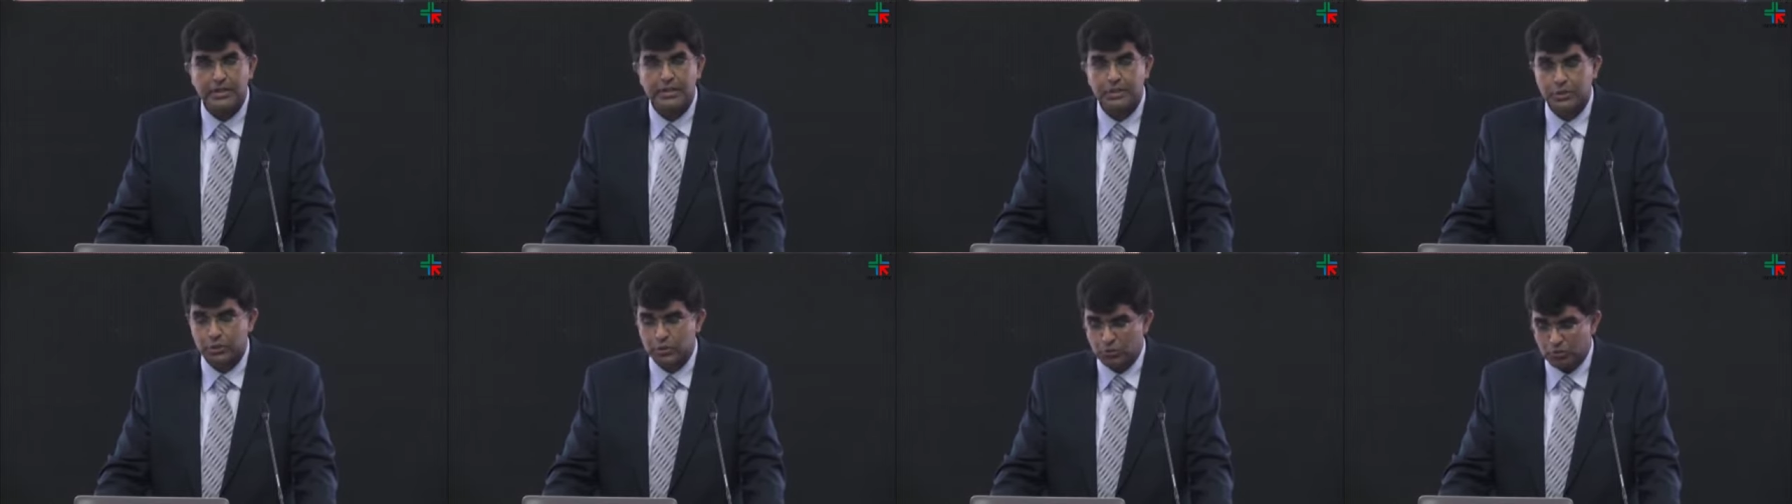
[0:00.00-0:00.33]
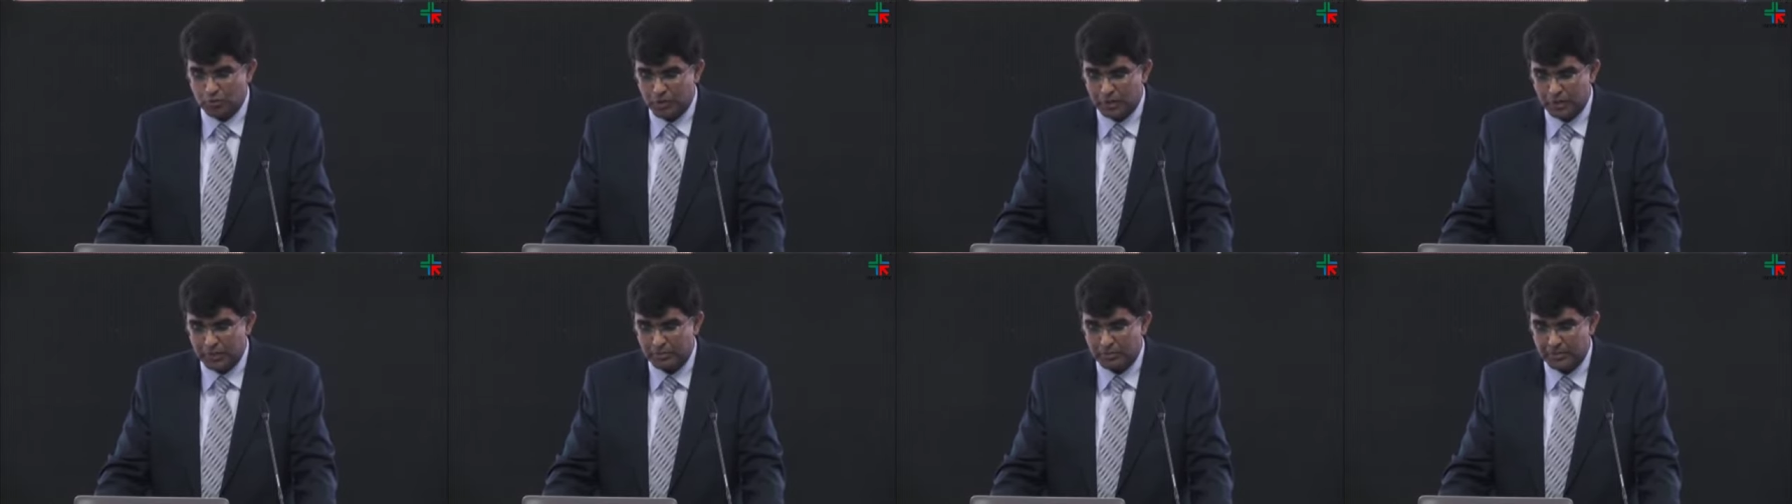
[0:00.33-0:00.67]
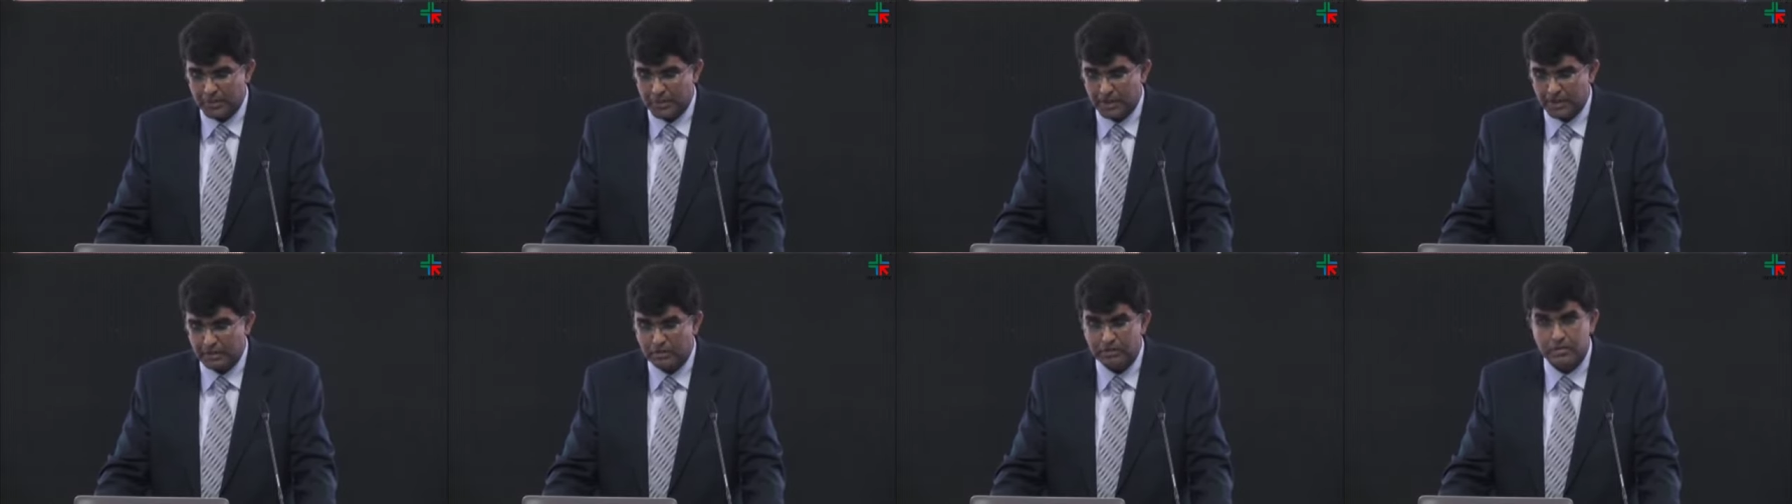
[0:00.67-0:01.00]

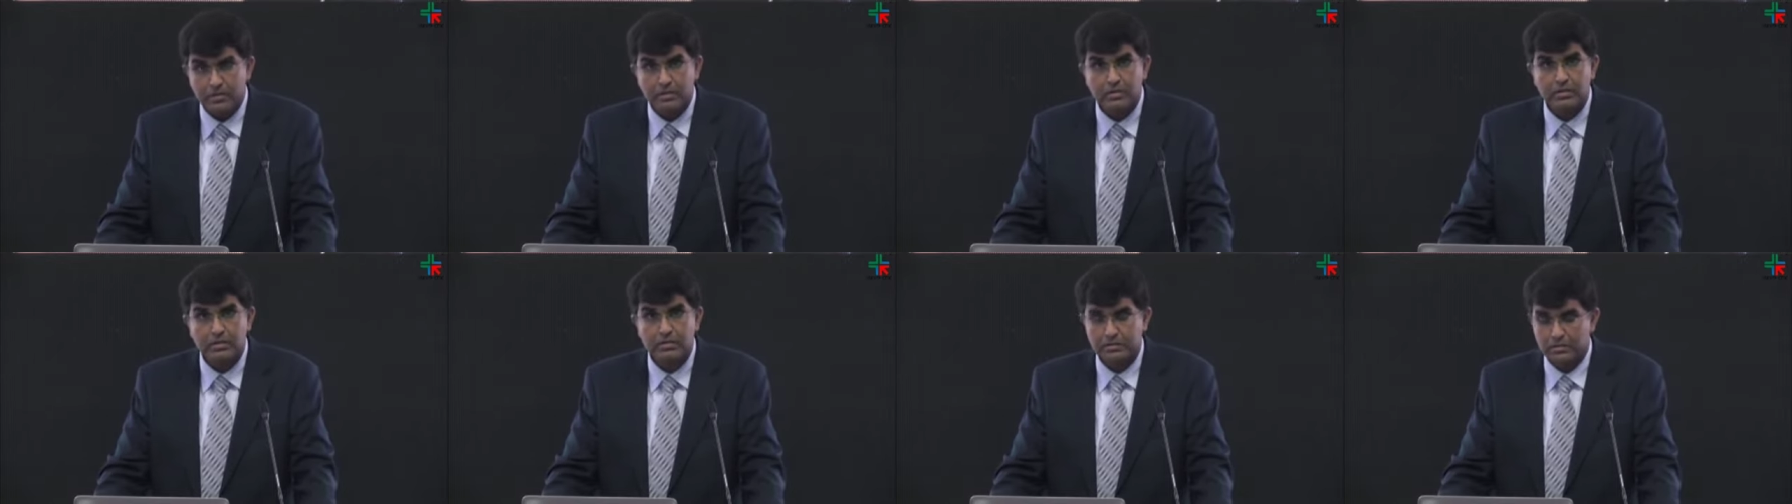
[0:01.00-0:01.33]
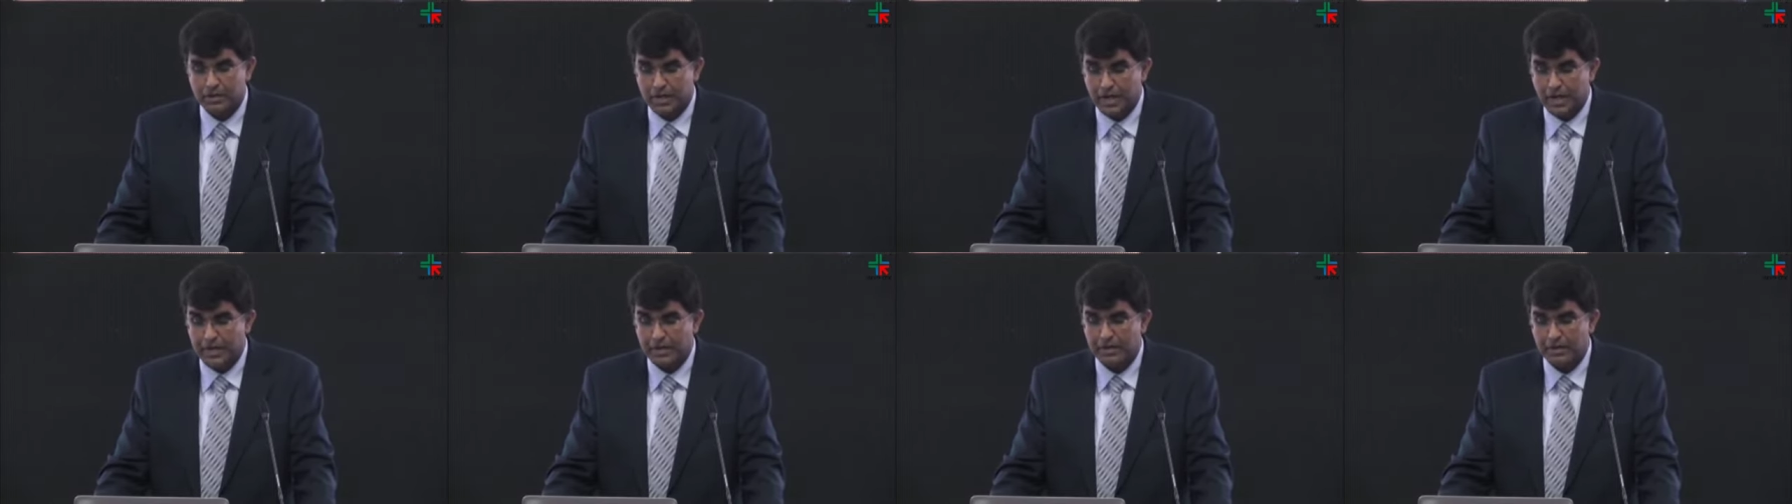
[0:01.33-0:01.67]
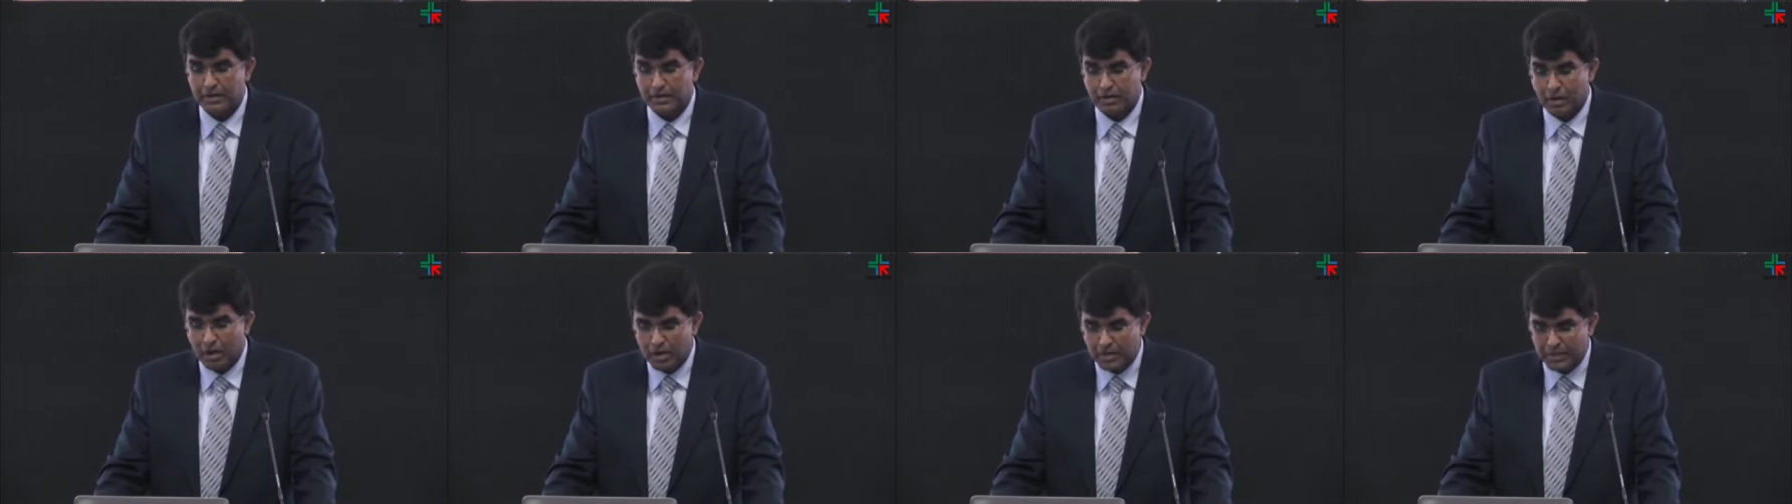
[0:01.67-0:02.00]
euvolemia and
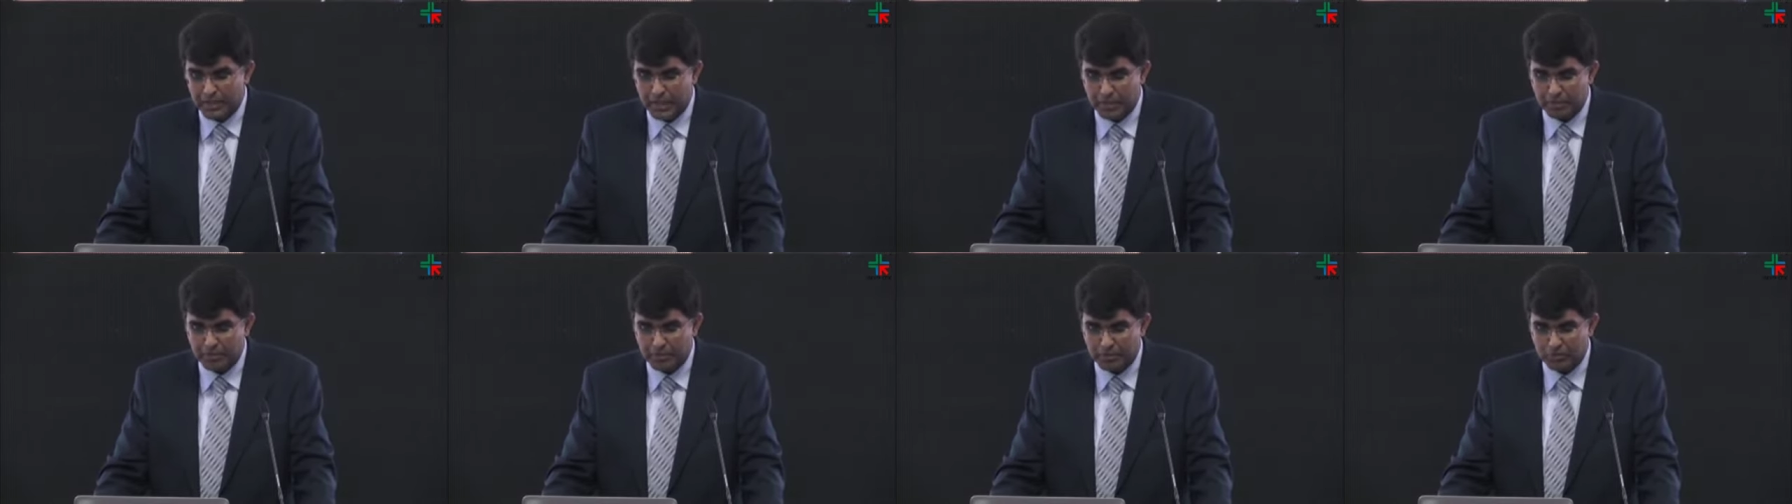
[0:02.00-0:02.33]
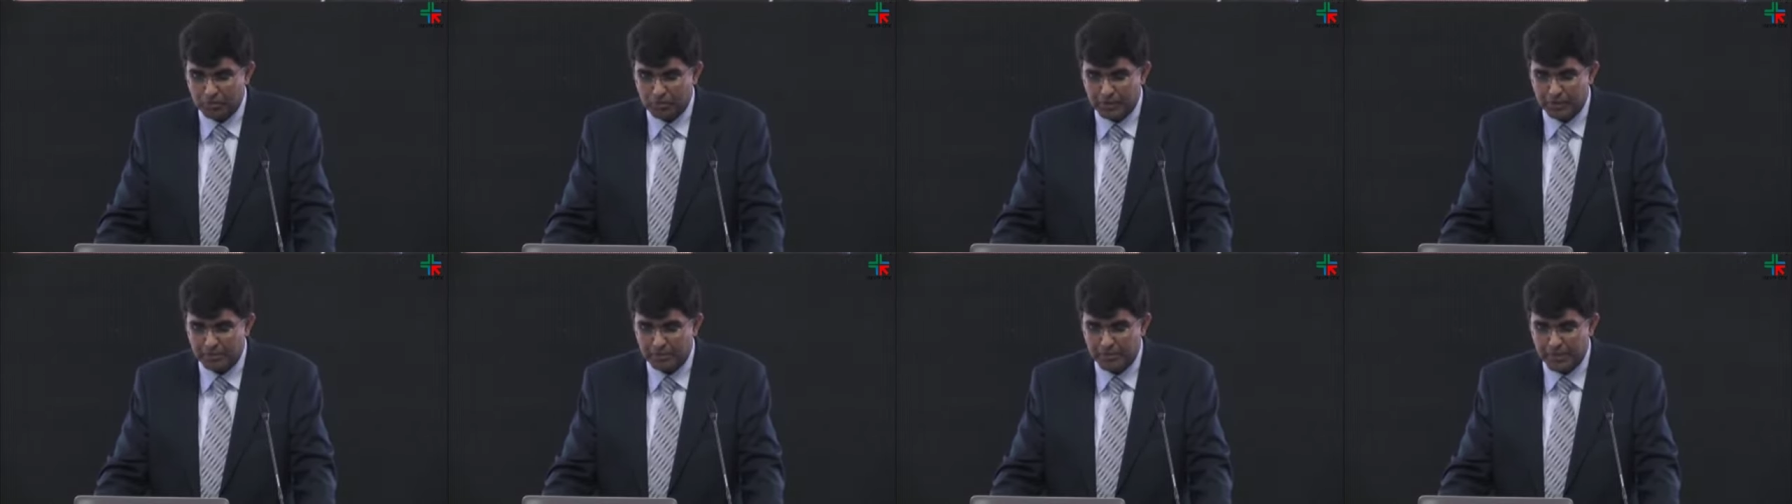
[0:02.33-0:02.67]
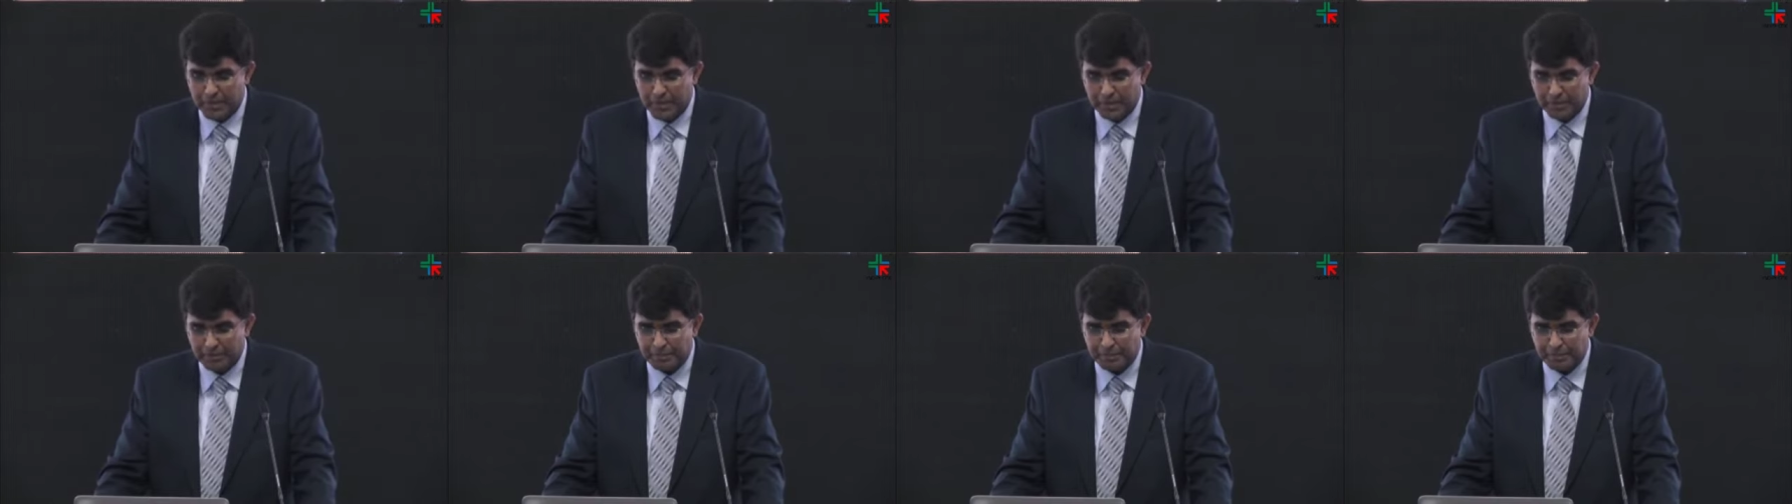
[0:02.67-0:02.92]
not hypervolemia,